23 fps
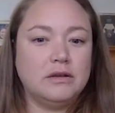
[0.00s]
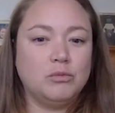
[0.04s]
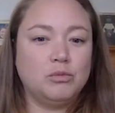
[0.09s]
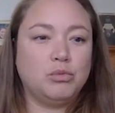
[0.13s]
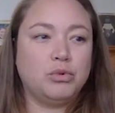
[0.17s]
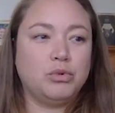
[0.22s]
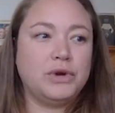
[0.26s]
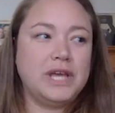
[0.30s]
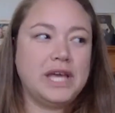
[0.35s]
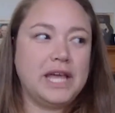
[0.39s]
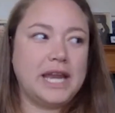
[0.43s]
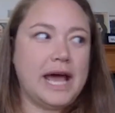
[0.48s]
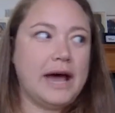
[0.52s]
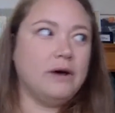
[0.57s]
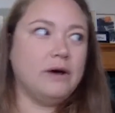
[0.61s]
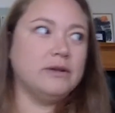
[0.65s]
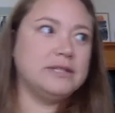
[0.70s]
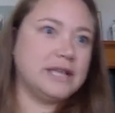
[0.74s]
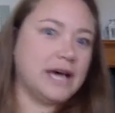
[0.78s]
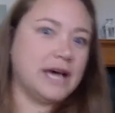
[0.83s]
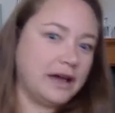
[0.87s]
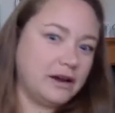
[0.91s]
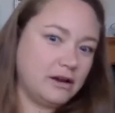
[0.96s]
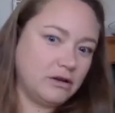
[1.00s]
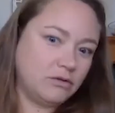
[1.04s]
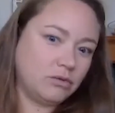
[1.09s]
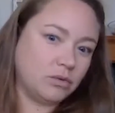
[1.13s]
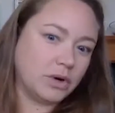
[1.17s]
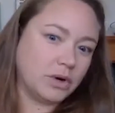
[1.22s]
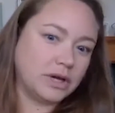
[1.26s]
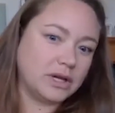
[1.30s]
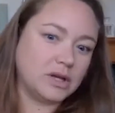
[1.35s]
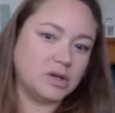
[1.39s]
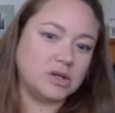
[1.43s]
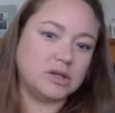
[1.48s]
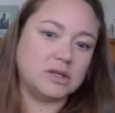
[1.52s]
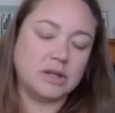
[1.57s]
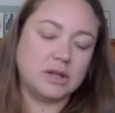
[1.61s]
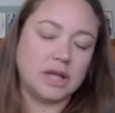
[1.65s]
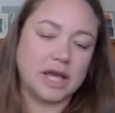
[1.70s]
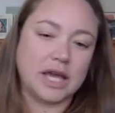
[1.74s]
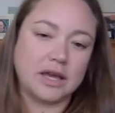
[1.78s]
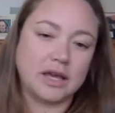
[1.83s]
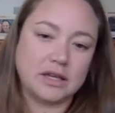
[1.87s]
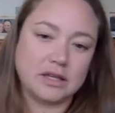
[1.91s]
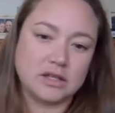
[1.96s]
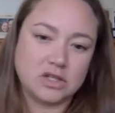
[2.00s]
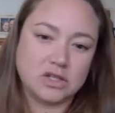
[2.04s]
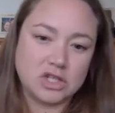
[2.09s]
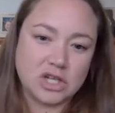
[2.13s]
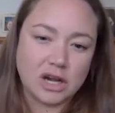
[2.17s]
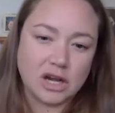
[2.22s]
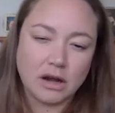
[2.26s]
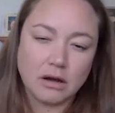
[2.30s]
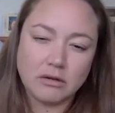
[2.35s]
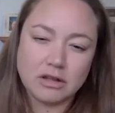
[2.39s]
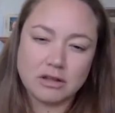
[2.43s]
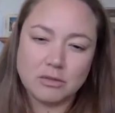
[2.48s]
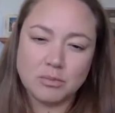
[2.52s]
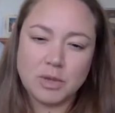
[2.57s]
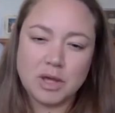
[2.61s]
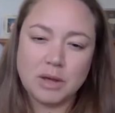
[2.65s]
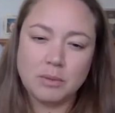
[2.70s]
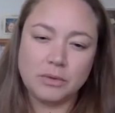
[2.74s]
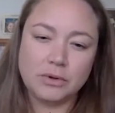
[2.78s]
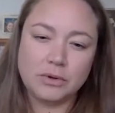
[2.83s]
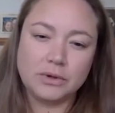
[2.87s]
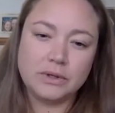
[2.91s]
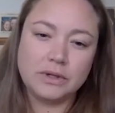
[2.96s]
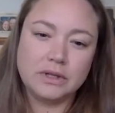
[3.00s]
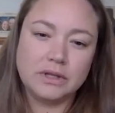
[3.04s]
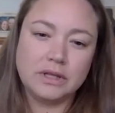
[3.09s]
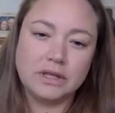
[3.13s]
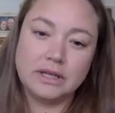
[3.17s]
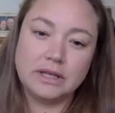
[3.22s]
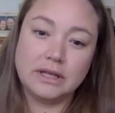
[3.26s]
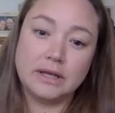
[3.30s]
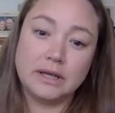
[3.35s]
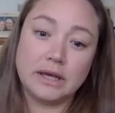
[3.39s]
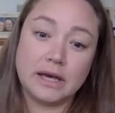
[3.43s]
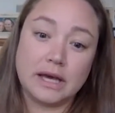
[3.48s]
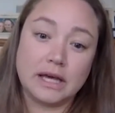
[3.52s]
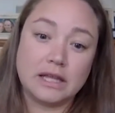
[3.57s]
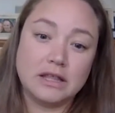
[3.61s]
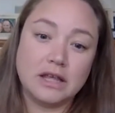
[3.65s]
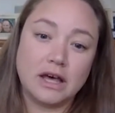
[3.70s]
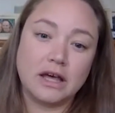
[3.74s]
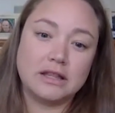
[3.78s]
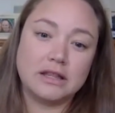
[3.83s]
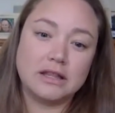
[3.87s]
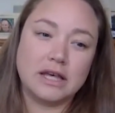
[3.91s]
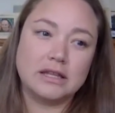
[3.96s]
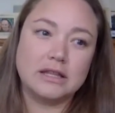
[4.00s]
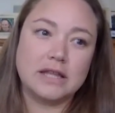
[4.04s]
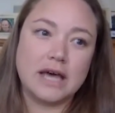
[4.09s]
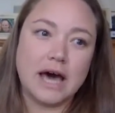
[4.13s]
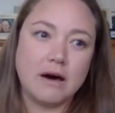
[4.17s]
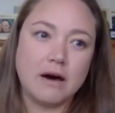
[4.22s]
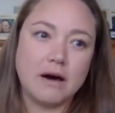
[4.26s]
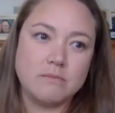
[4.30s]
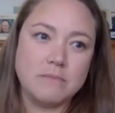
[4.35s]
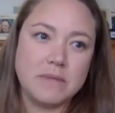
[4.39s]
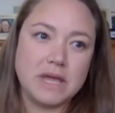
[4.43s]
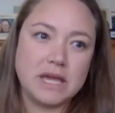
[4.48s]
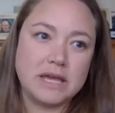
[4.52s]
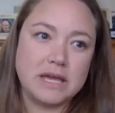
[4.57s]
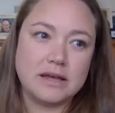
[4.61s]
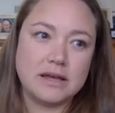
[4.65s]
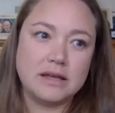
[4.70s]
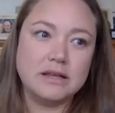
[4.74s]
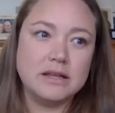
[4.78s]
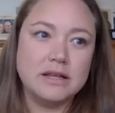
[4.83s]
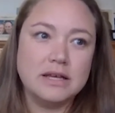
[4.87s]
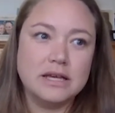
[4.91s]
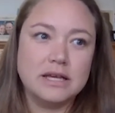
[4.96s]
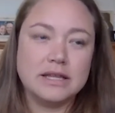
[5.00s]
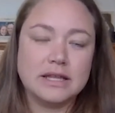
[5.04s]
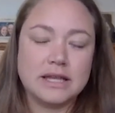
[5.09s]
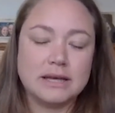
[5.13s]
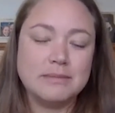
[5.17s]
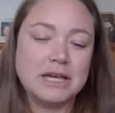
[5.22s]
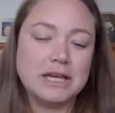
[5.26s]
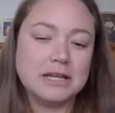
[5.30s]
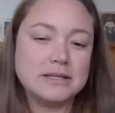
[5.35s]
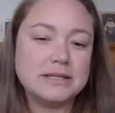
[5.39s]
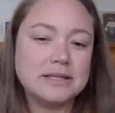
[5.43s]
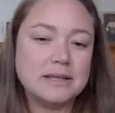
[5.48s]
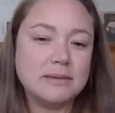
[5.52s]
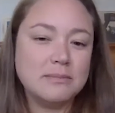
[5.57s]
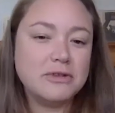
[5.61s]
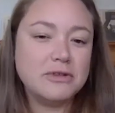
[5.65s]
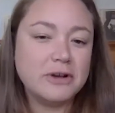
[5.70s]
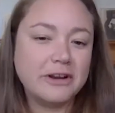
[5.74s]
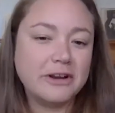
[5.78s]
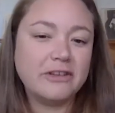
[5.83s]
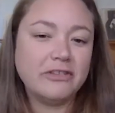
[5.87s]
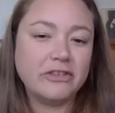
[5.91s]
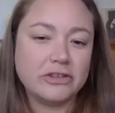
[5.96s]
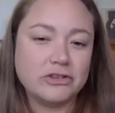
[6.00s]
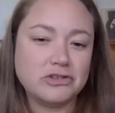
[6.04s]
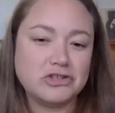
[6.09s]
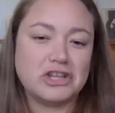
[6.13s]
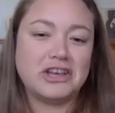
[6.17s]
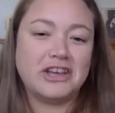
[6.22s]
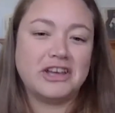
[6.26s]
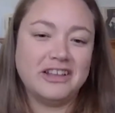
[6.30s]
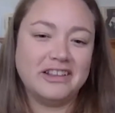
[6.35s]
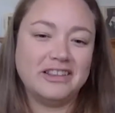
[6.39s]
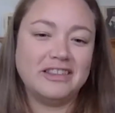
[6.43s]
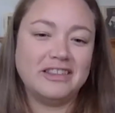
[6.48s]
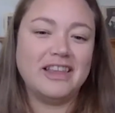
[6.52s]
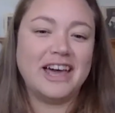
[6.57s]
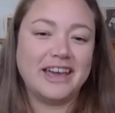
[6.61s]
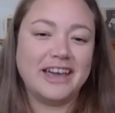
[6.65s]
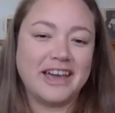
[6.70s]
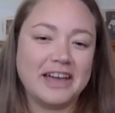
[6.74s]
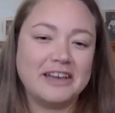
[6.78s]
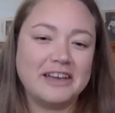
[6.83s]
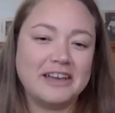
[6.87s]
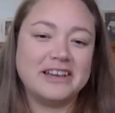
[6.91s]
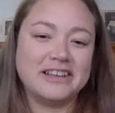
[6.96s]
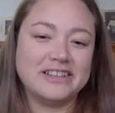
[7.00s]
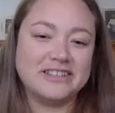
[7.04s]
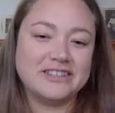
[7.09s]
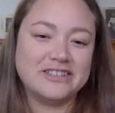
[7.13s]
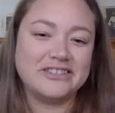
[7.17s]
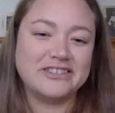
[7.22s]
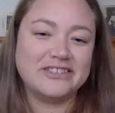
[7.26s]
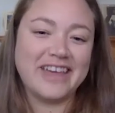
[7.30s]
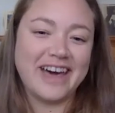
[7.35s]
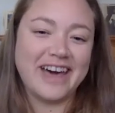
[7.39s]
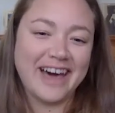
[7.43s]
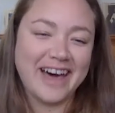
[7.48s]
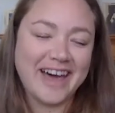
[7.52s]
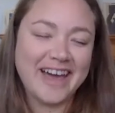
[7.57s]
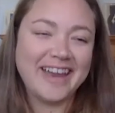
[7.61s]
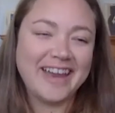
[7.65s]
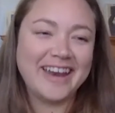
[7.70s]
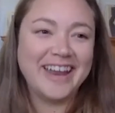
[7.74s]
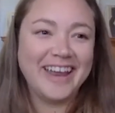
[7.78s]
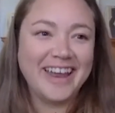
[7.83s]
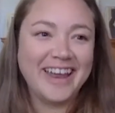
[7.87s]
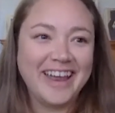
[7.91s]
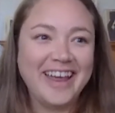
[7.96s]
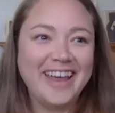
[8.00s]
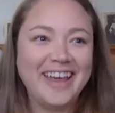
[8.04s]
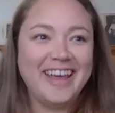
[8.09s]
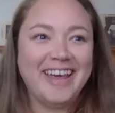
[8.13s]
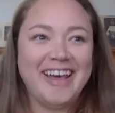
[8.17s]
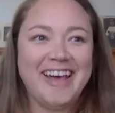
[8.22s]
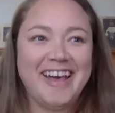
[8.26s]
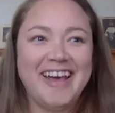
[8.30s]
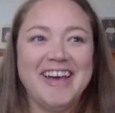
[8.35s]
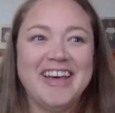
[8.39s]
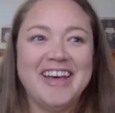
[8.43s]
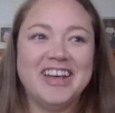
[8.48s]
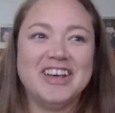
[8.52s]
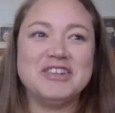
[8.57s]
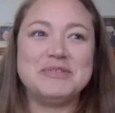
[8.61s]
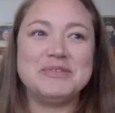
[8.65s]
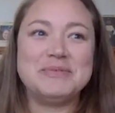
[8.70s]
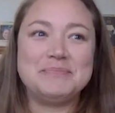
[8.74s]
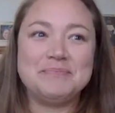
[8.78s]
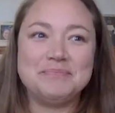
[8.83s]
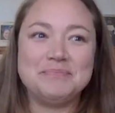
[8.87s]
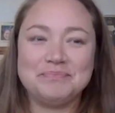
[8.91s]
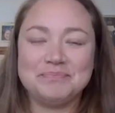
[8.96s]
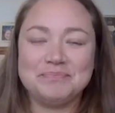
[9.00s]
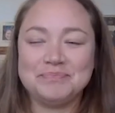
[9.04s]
bring it outside of work and like share it with people, I thought that that made it, that made it seem pretty legit. Like I could do that. Um,